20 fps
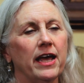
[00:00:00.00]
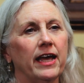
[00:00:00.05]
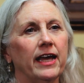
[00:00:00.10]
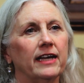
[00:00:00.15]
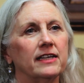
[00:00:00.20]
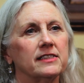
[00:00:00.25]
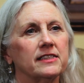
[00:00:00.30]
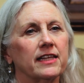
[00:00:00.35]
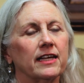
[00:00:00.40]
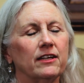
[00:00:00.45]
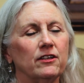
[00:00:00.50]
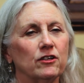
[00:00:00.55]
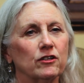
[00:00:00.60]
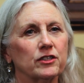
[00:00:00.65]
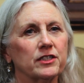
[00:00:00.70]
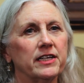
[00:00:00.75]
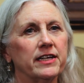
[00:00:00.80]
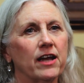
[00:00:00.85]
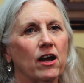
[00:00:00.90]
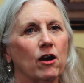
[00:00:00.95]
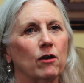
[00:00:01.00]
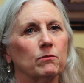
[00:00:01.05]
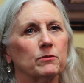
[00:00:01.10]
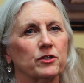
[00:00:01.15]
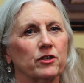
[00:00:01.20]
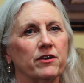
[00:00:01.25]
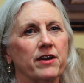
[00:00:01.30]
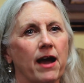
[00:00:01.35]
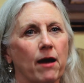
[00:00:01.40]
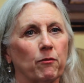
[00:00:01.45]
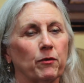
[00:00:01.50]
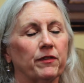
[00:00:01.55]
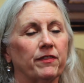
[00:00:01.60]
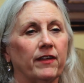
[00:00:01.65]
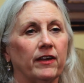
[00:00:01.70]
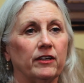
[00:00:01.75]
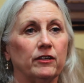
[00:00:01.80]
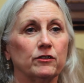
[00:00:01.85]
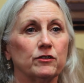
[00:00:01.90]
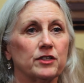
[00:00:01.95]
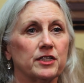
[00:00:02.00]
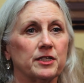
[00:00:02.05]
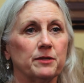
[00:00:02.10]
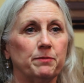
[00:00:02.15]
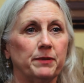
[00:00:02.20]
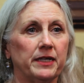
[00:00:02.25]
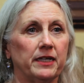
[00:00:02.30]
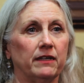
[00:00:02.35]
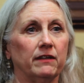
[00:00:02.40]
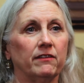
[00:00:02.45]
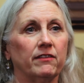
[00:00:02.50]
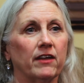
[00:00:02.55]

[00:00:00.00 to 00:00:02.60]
is that nursing homes are not what they used to be.